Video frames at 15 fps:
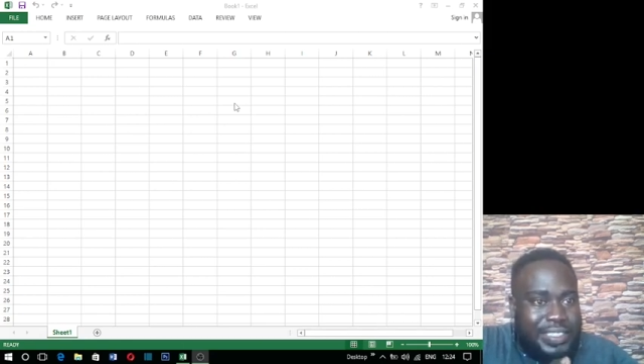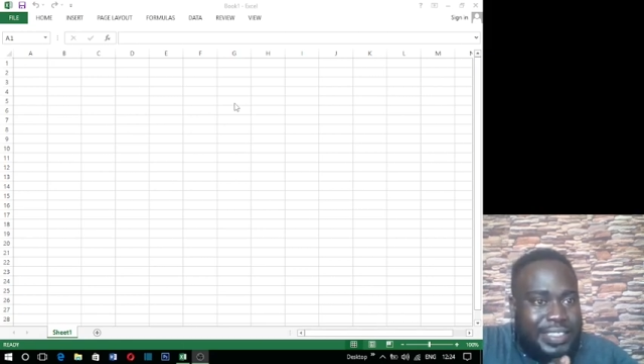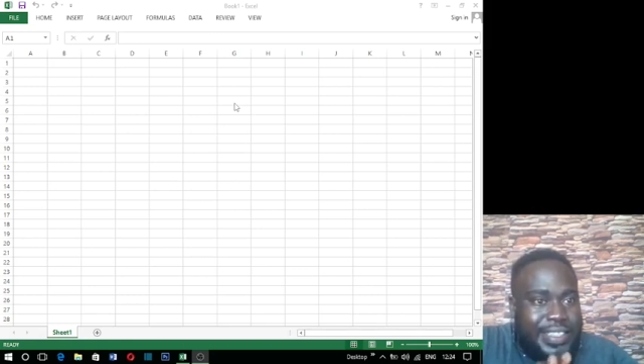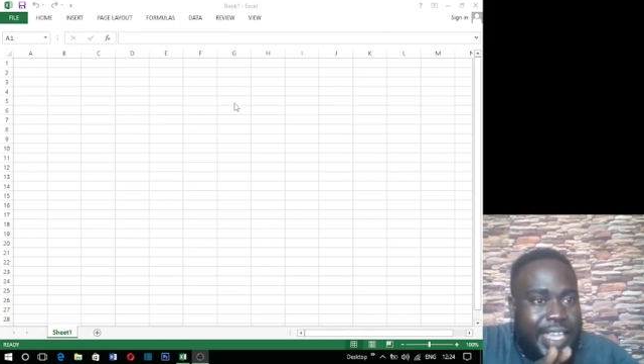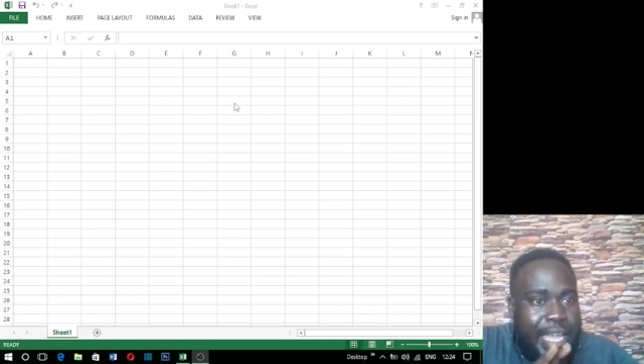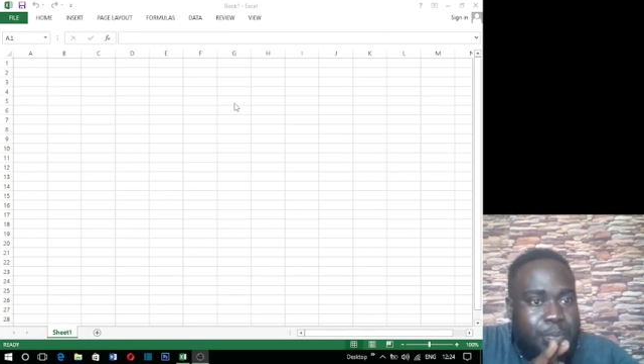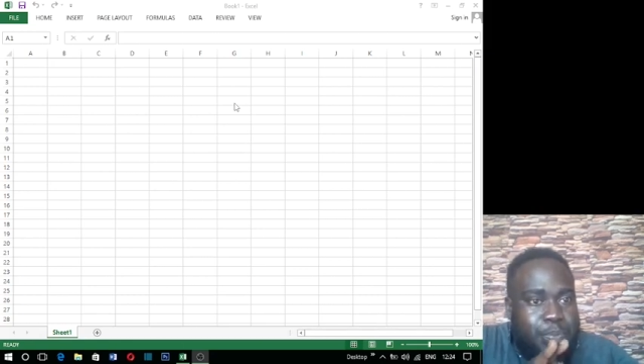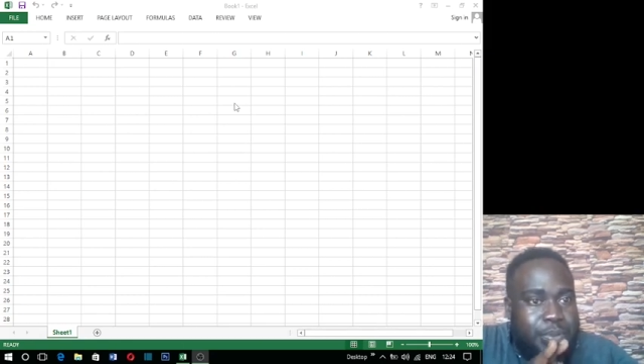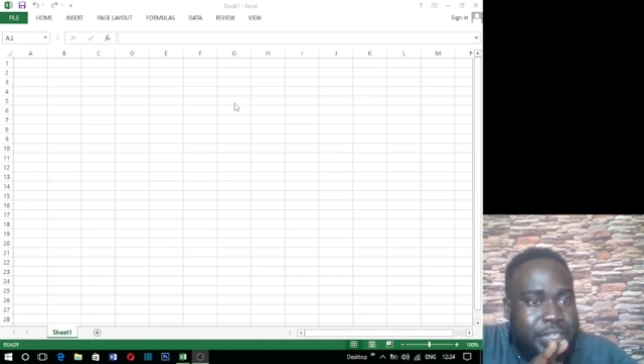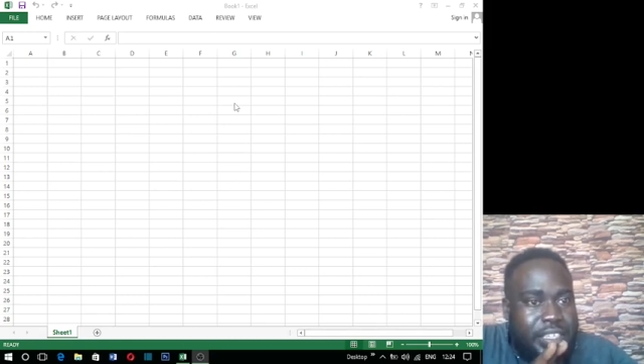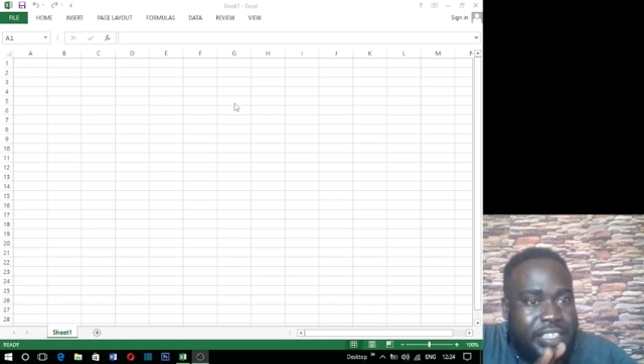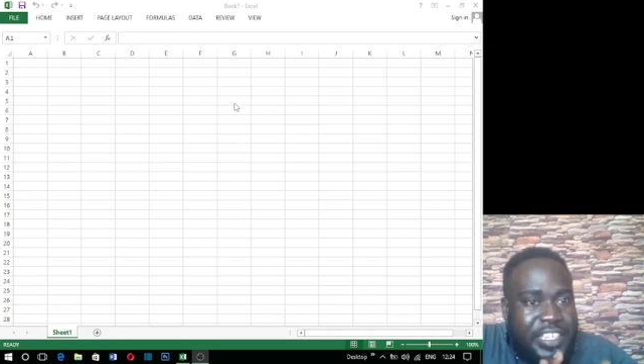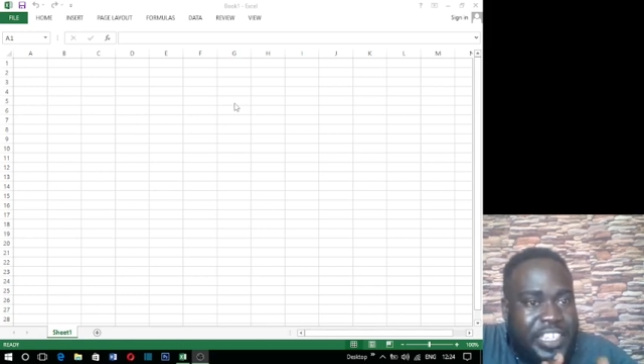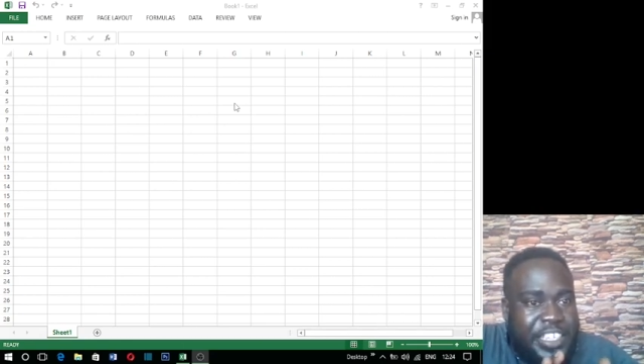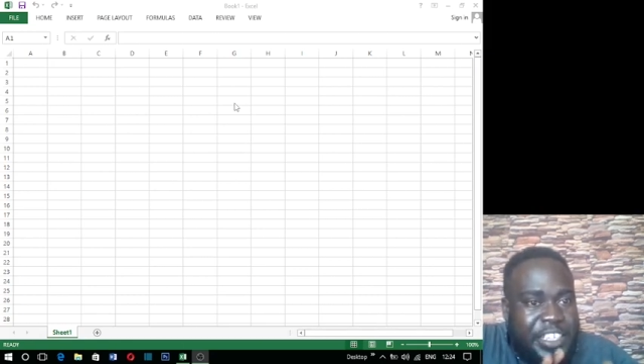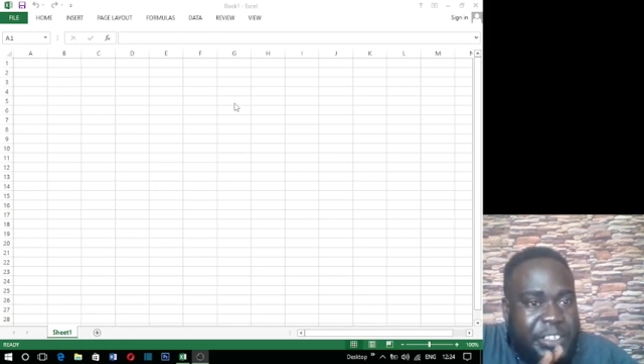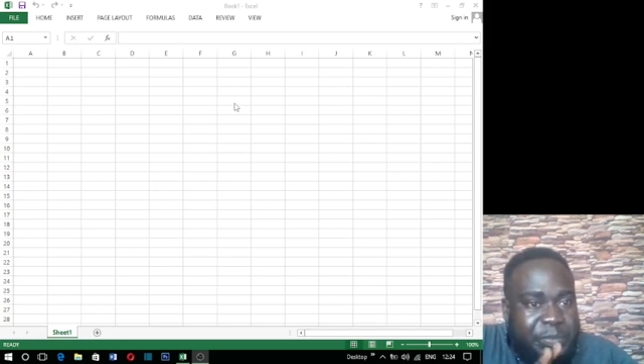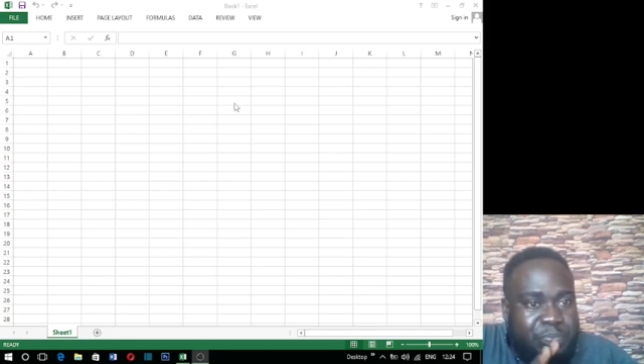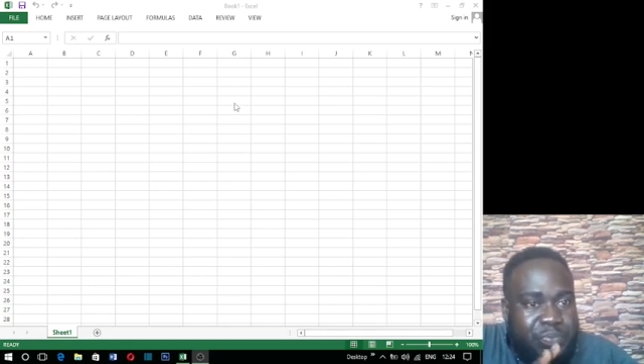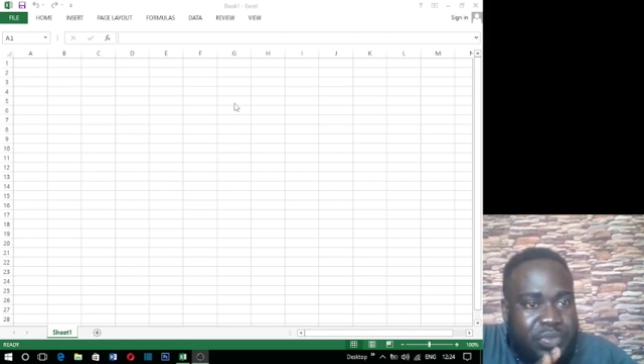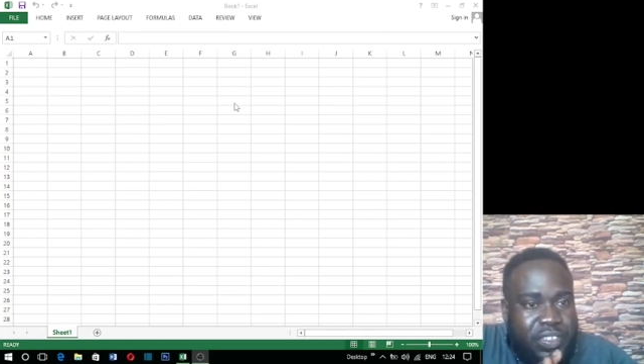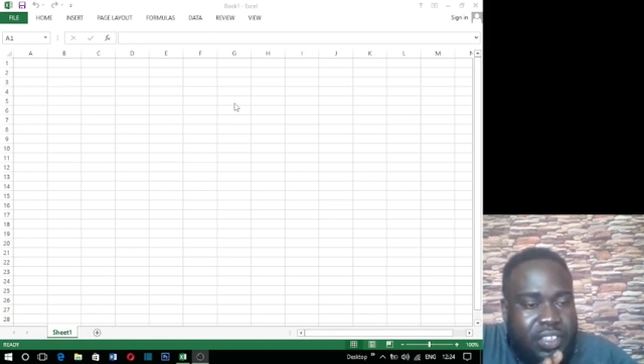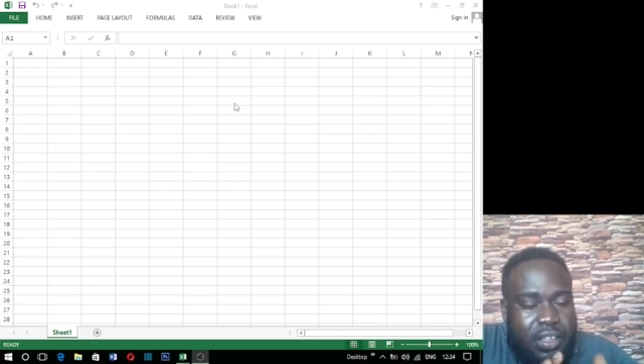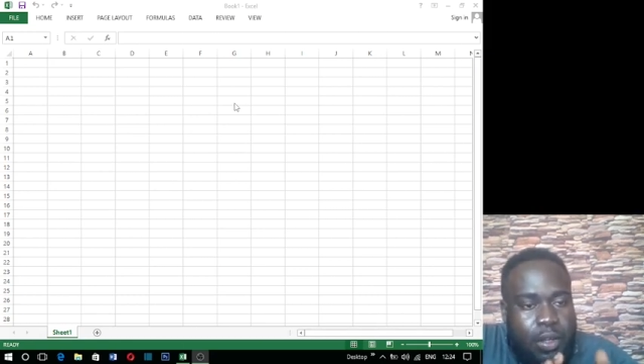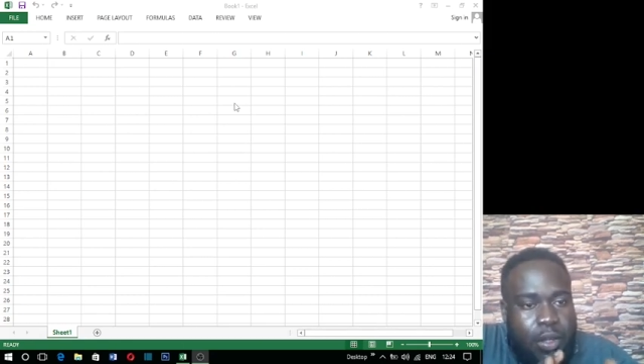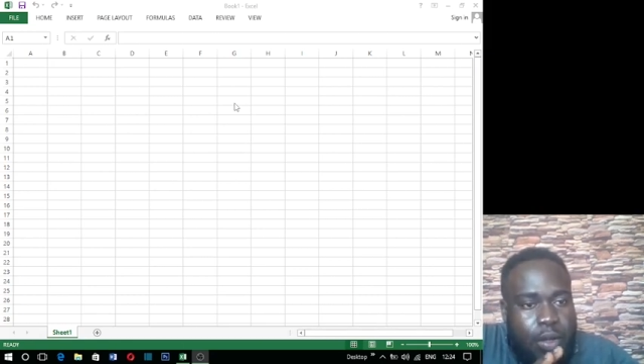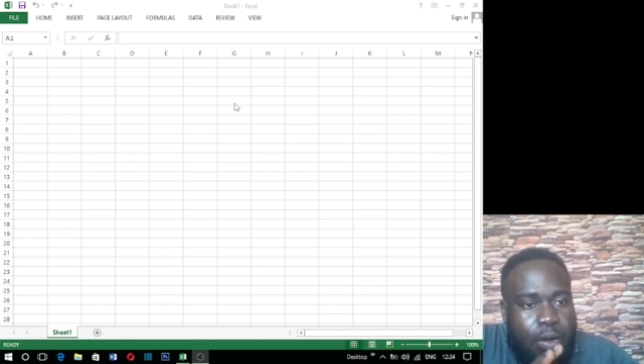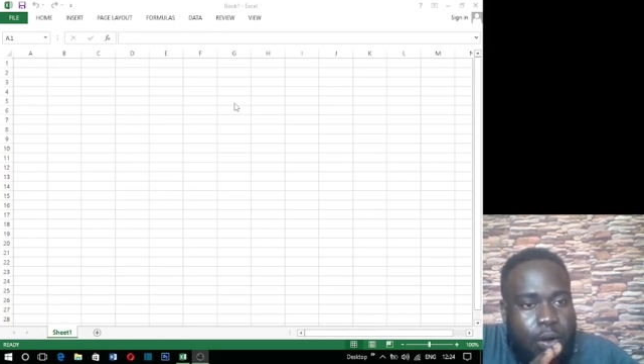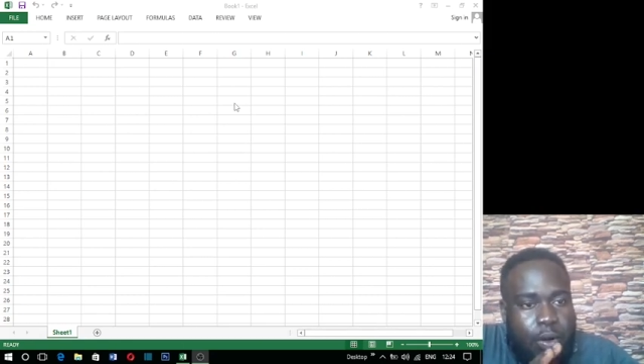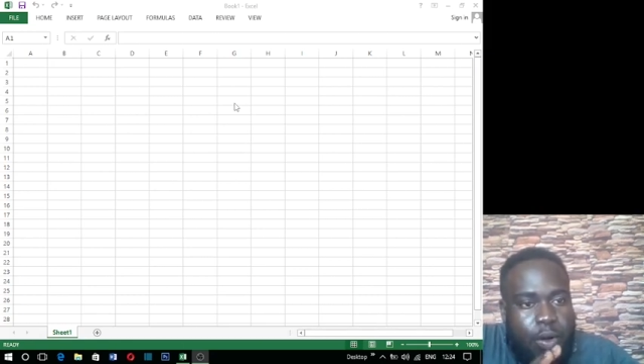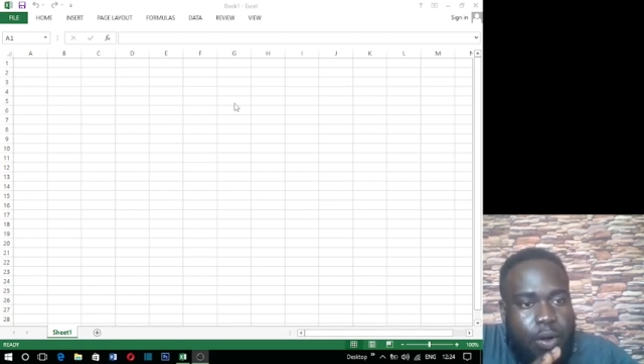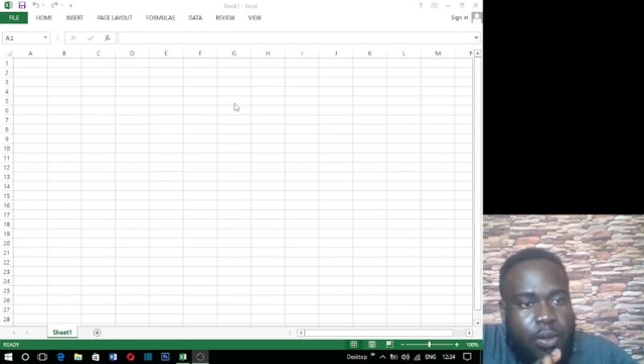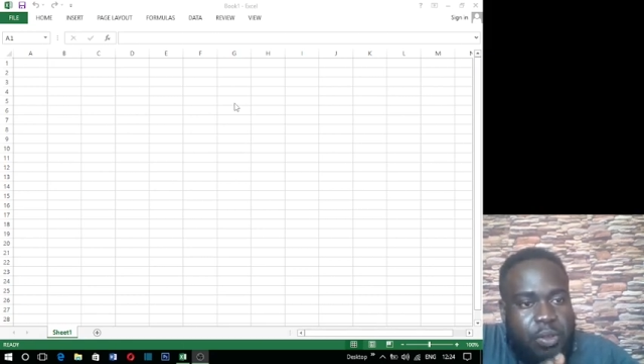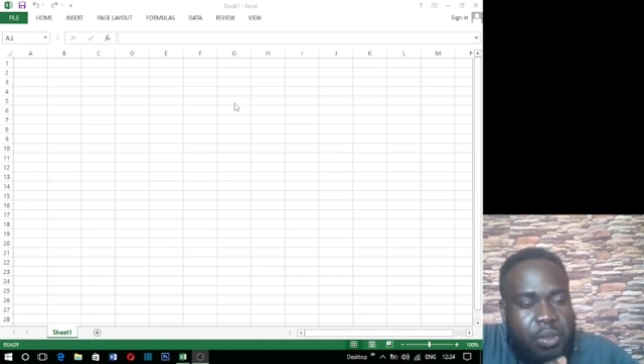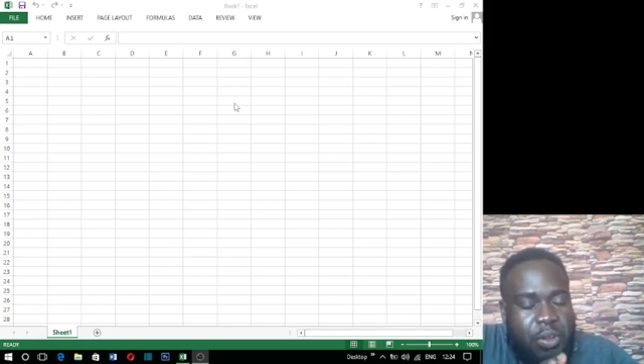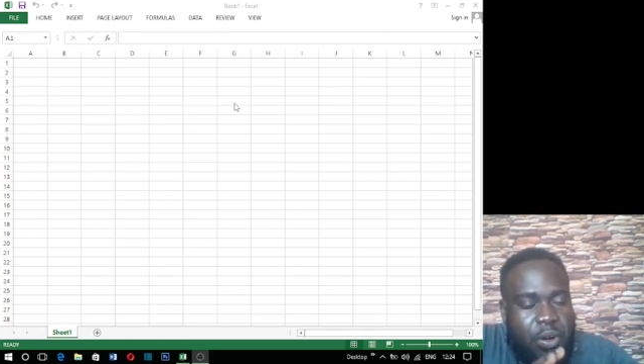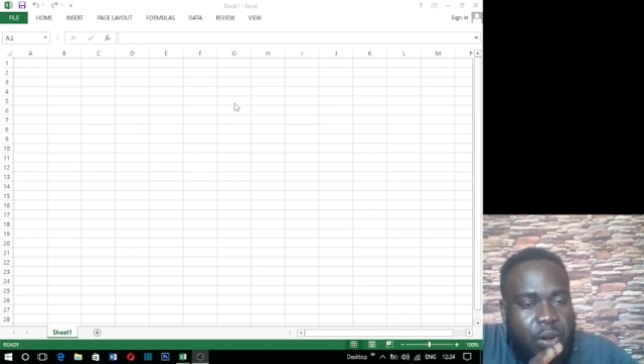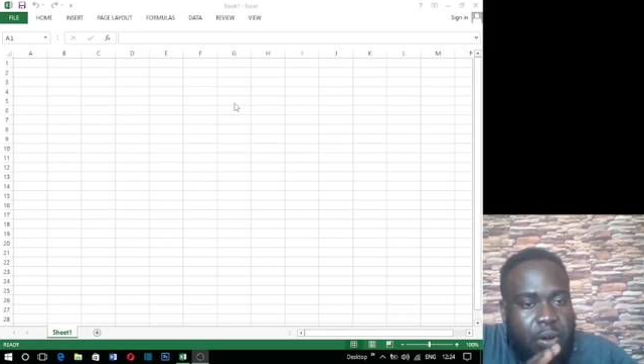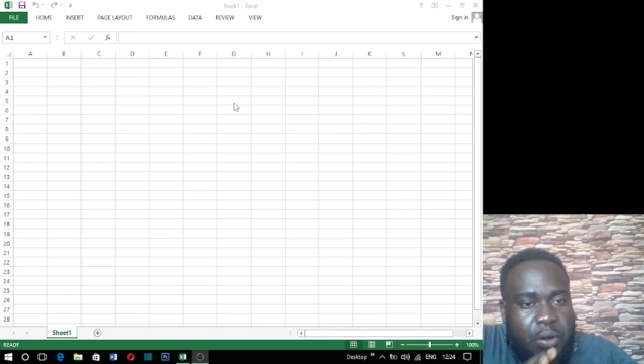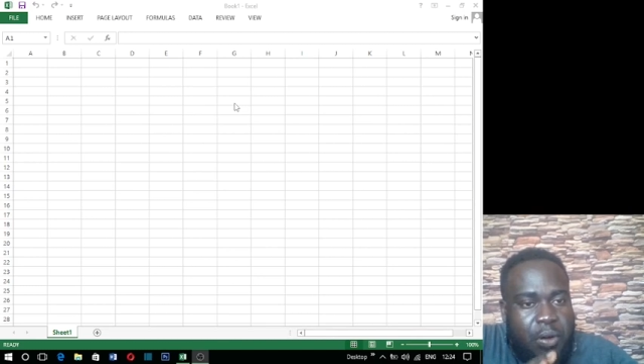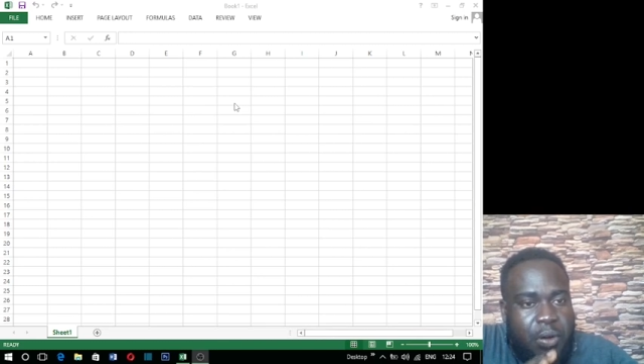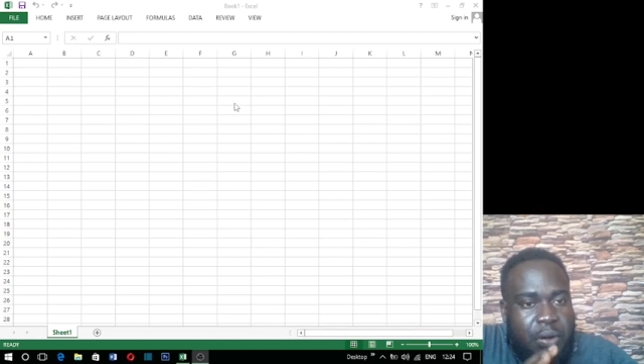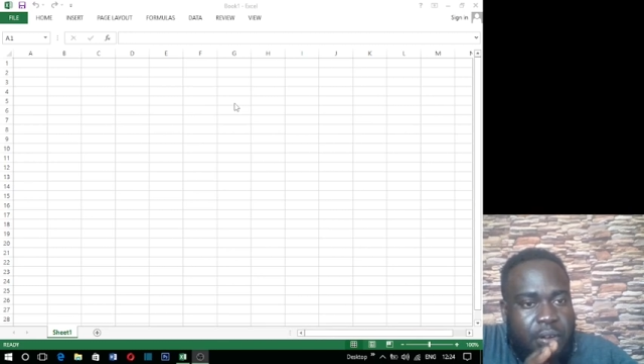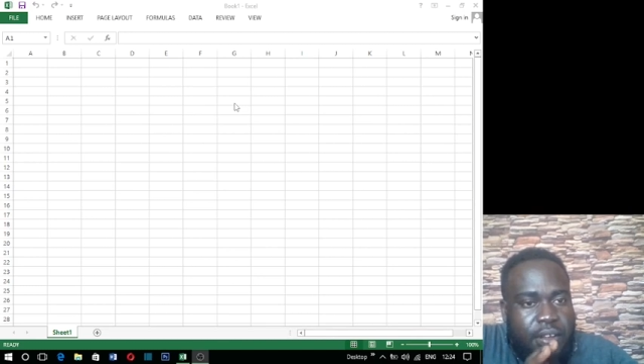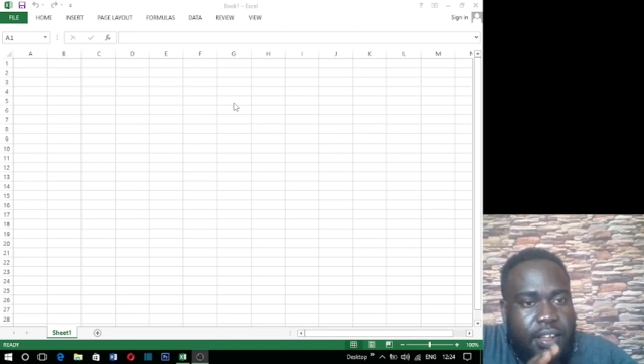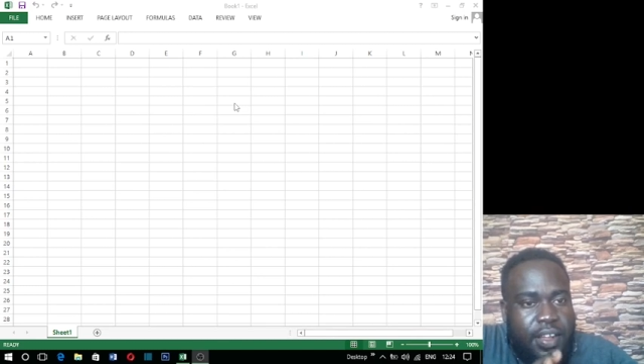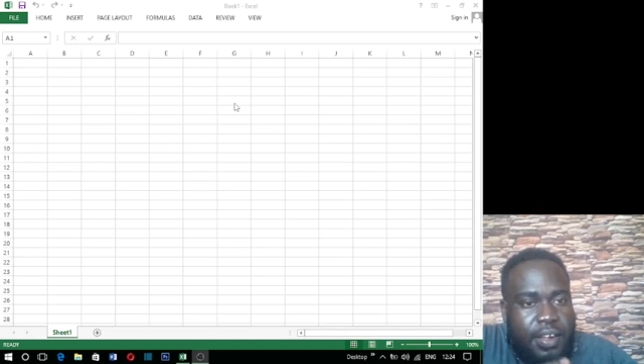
type in all your